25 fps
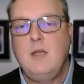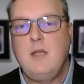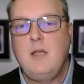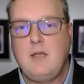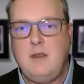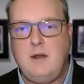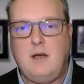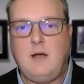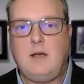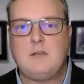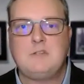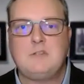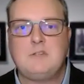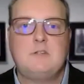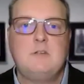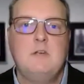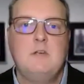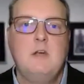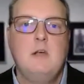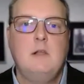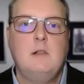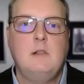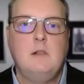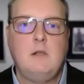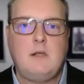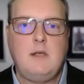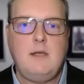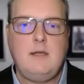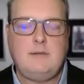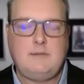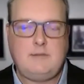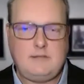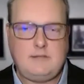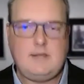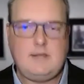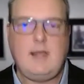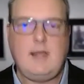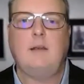in us looking at
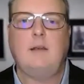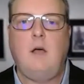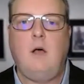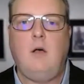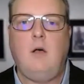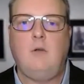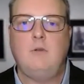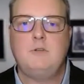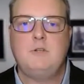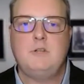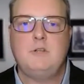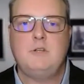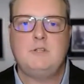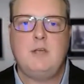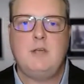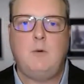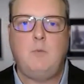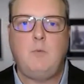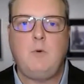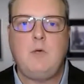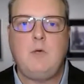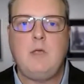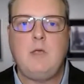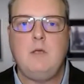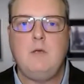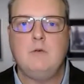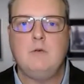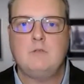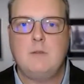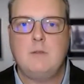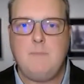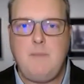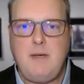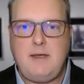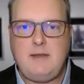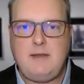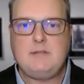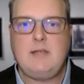the technologies that we use to
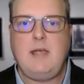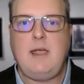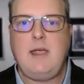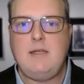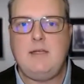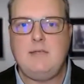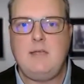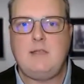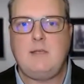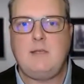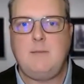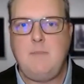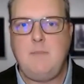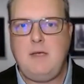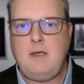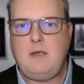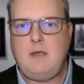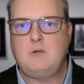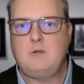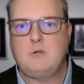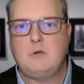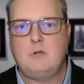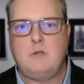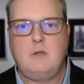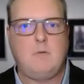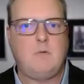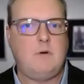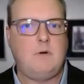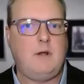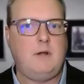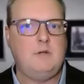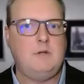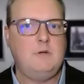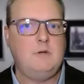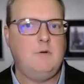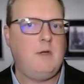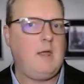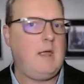maintain that, to making sure that we're
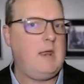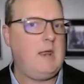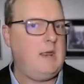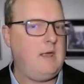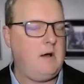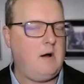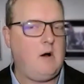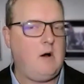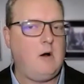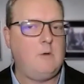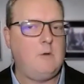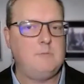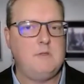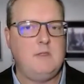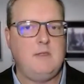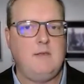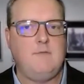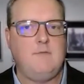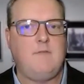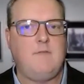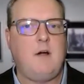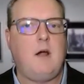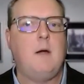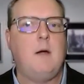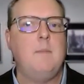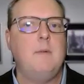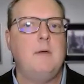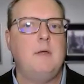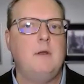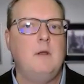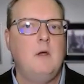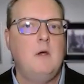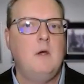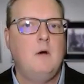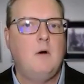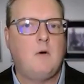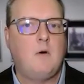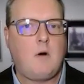not doing any harm to the environment
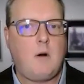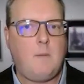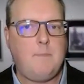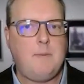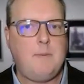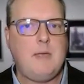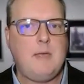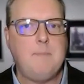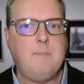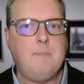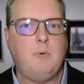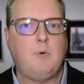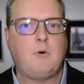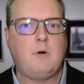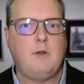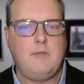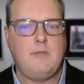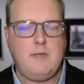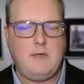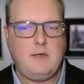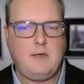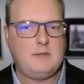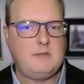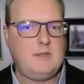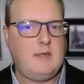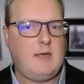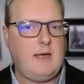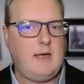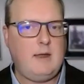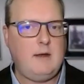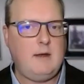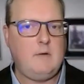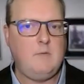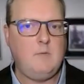or our people or anything like that.